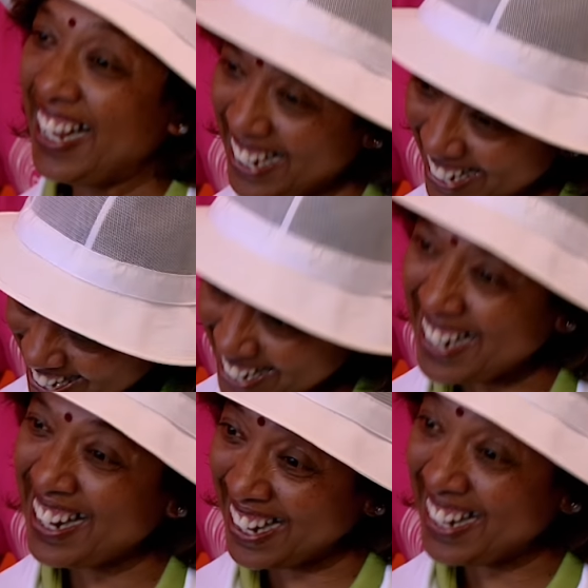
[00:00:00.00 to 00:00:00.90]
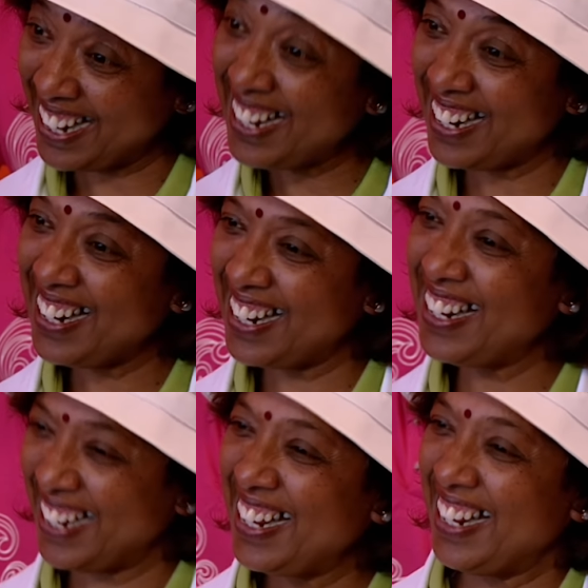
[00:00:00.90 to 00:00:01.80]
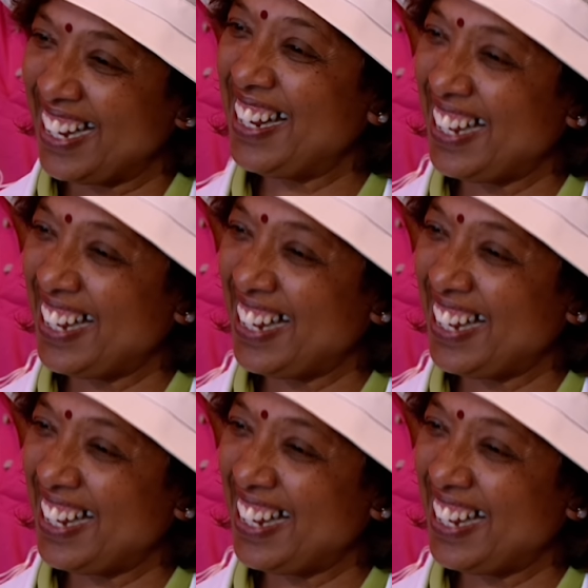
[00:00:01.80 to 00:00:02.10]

Uh, thank you for a delicious, delicious